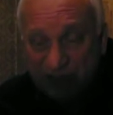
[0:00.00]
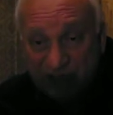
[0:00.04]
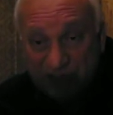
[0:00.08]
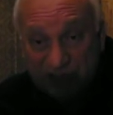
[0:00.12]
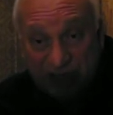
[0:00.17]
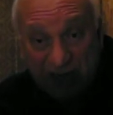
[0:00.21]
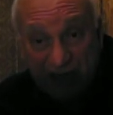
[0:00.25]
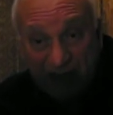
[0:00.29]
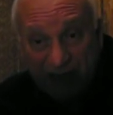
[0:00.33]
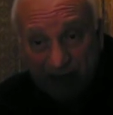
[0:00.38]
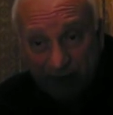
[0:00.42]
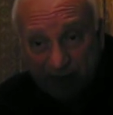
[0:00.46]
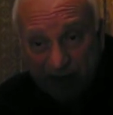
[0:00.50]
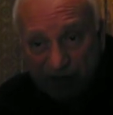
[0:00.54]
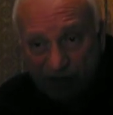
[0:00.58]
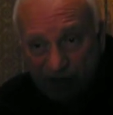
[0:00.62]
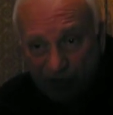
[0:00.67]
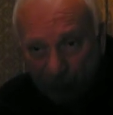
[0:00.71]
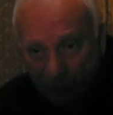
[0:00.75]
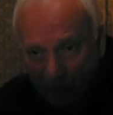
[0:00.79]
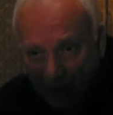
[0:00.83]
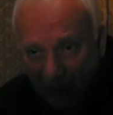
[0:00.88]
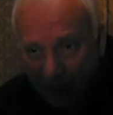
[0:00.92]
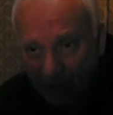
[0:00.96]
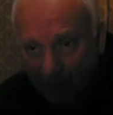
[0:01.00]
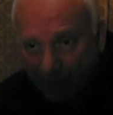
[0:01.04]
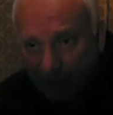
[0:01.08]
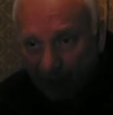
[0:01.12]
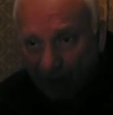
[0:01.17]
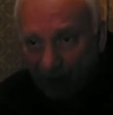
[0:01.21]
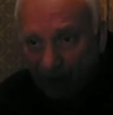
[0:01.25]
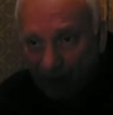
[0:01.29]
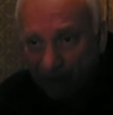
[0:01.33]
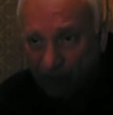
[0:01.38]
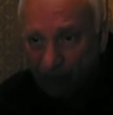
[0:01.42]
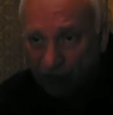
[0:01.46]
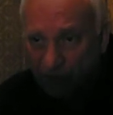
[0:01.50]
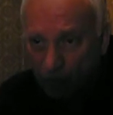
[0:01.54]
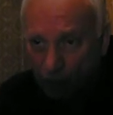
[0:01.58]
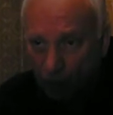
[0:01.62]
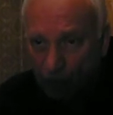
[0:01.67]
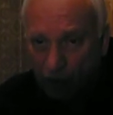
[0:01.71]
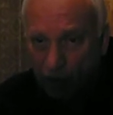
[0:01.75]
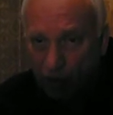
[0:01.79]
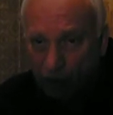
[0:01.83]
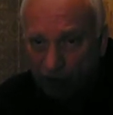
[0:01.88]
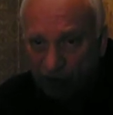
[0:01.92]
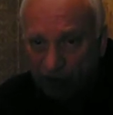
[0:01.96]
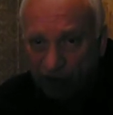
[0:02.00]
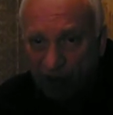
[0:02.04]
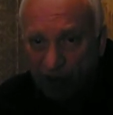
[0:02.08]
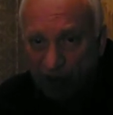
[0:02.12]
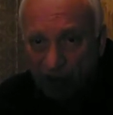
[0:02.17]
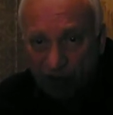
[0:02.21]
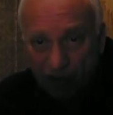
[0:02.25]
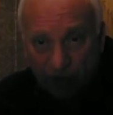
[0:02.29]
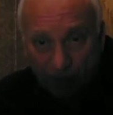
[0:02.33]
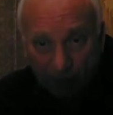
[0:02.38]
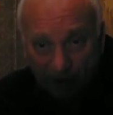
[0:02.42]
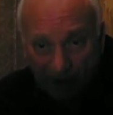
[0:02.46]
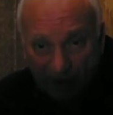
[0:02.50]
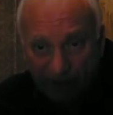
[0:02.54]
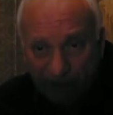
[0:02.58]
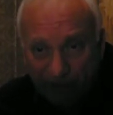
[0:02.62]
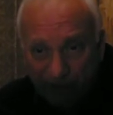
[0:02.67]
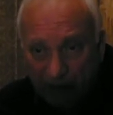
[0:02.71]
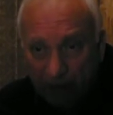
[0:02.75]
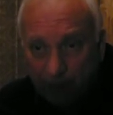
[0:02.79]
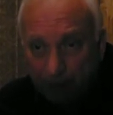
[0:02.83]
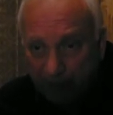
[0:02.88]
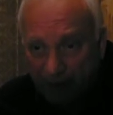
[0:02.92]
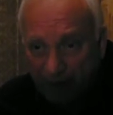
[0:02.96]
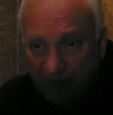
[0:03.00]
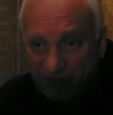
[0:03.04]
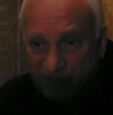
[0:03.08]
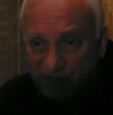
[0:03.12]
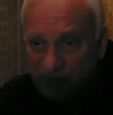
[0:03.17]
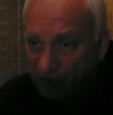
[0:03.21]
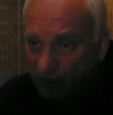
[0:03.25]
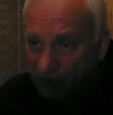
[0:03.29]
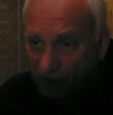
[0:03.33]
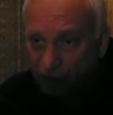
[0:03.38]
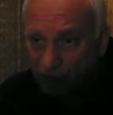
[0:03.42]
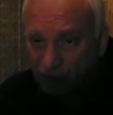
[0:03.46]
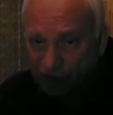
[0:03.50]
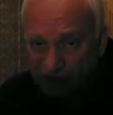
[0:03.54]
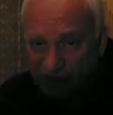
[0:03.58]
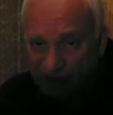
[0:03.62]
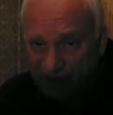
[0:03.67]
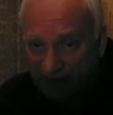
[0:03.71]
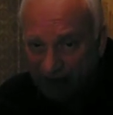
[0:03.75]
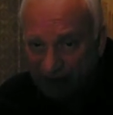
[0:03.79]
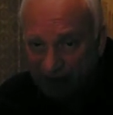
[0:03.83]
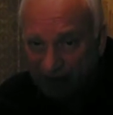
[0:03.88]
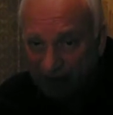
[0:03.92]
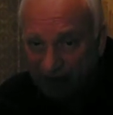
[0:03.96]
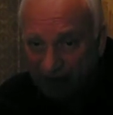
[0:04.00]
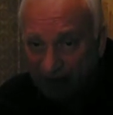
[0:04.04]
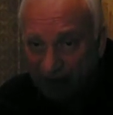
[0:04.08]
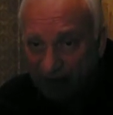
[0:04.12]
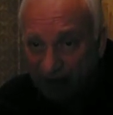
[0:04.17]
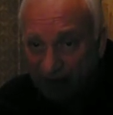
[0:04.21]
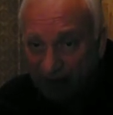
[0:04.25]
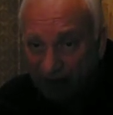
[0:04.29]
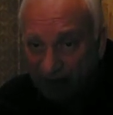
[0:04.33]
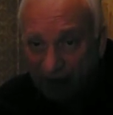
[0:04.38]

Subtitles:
Time is ripe for the world to live in peace and understanding,